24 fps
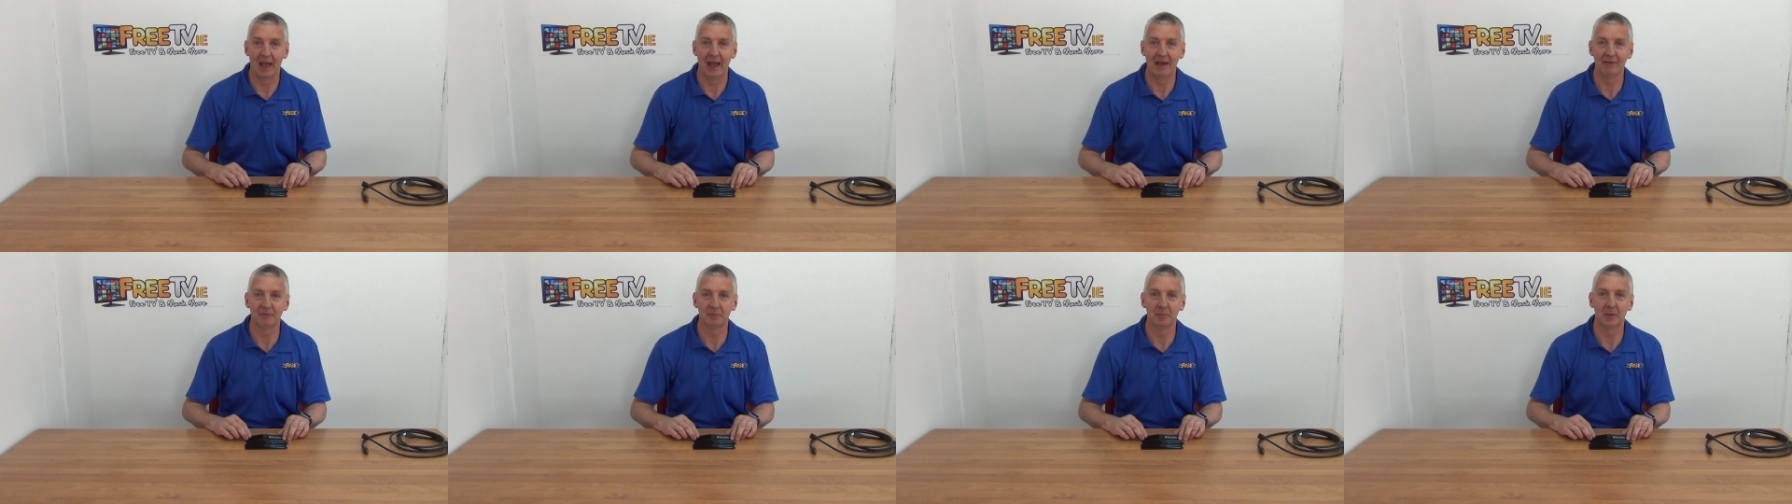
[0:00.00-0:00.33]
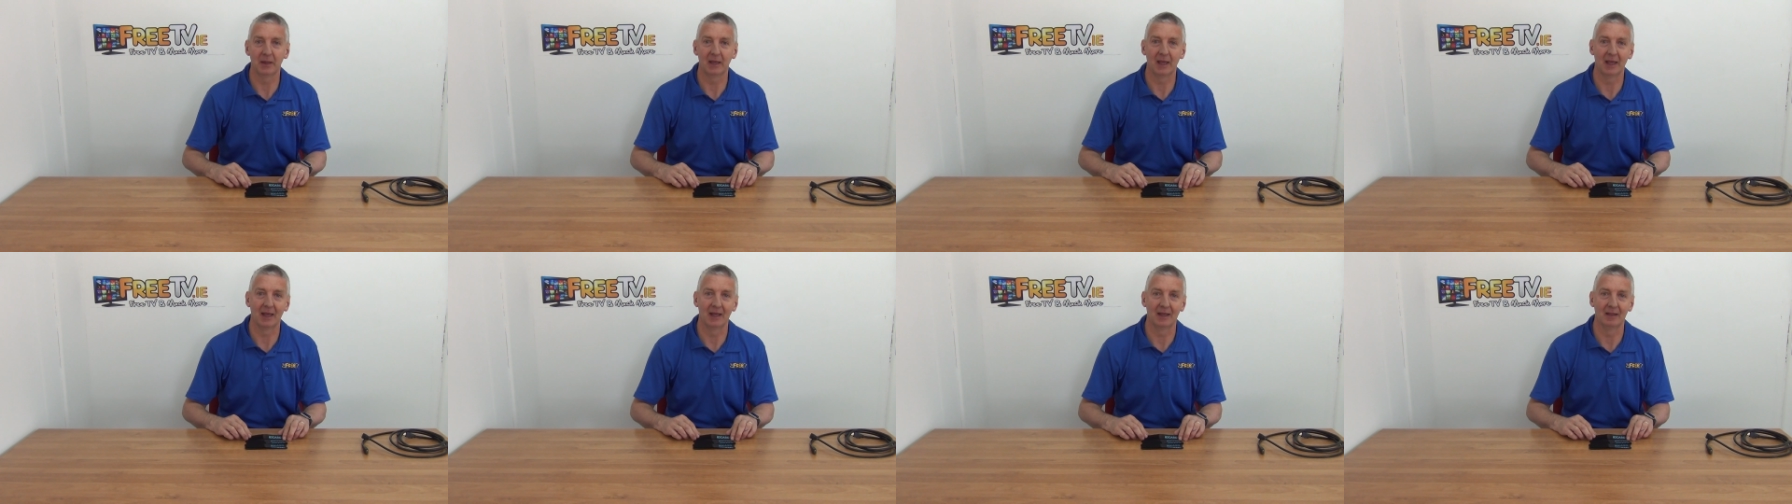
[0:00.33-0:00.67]
I have in my
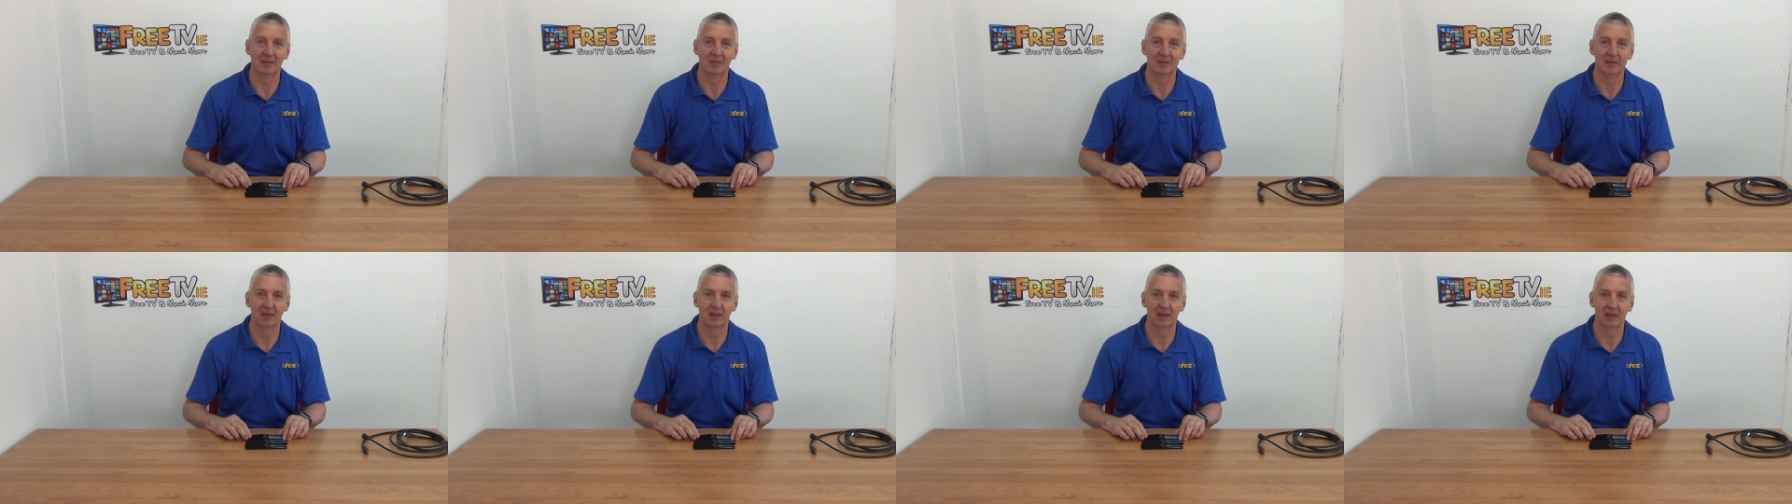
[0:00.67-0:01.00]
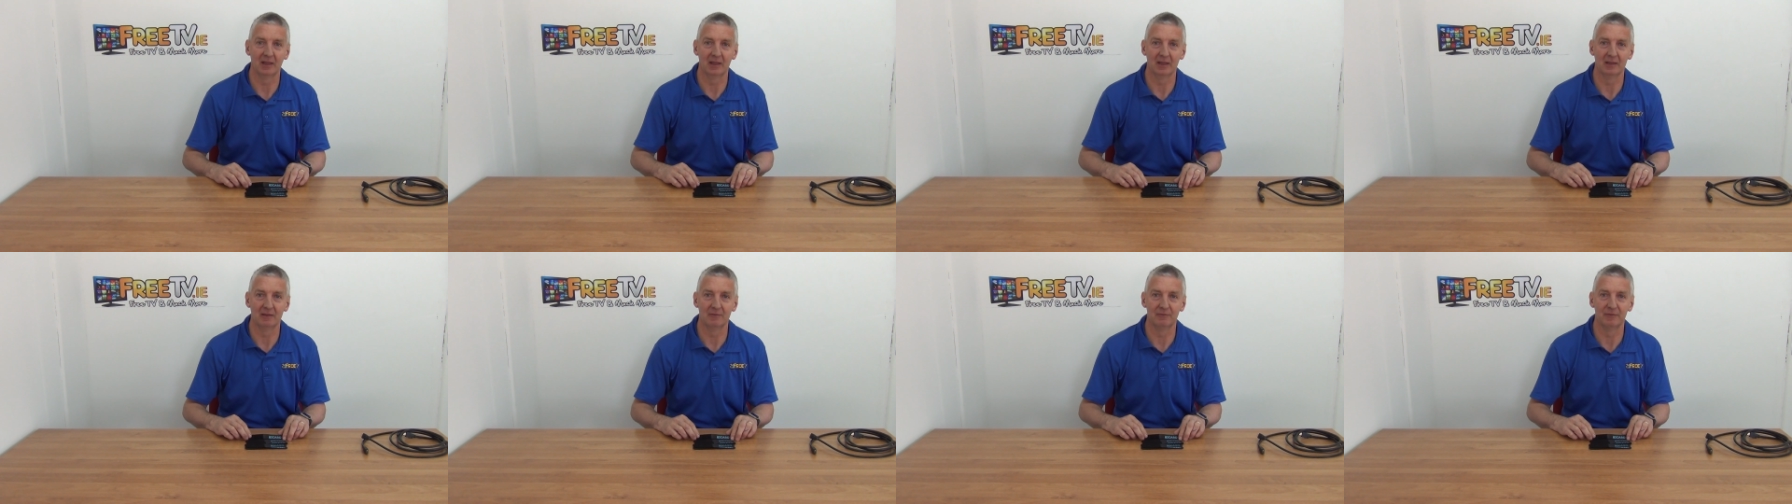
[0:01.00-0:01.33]
hand
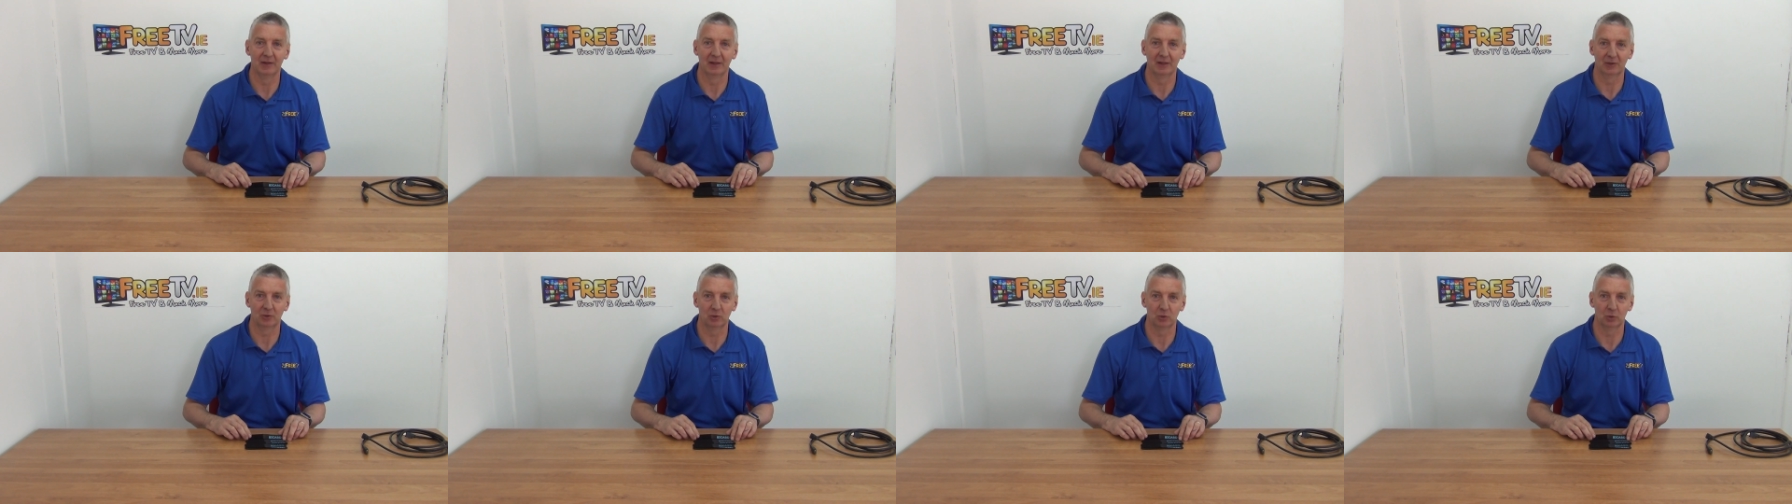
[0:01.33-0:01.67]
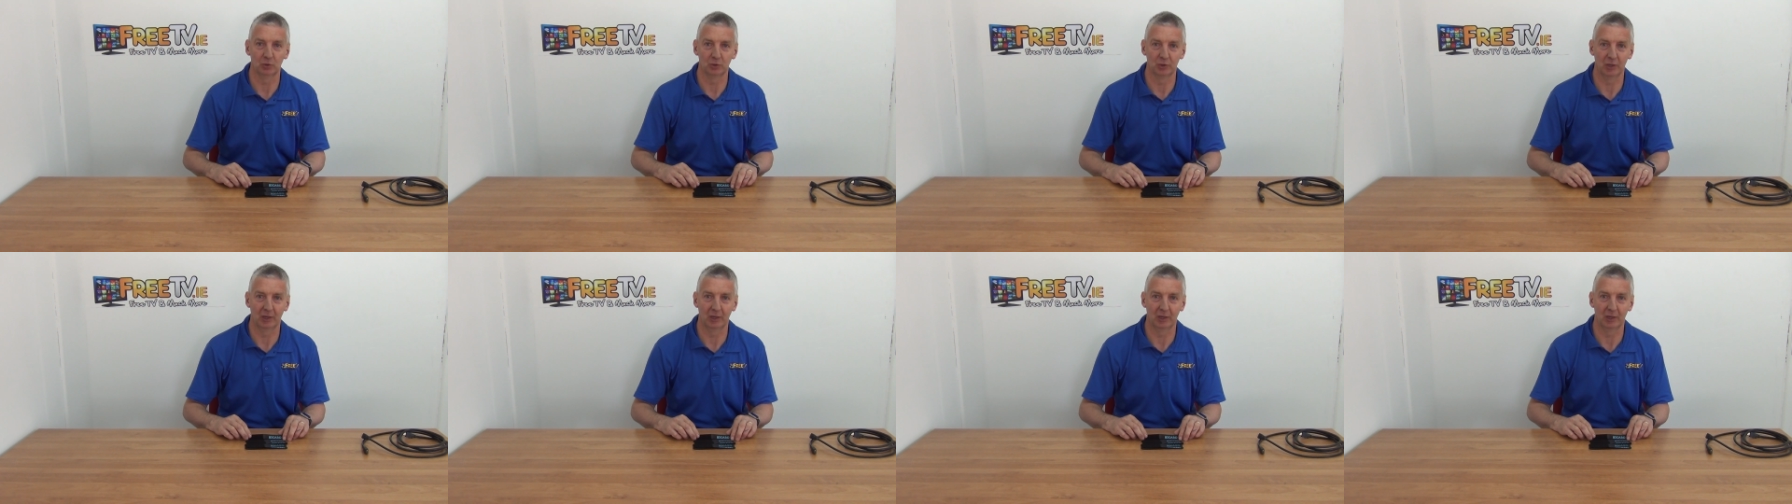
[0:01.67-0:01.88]
a Velcro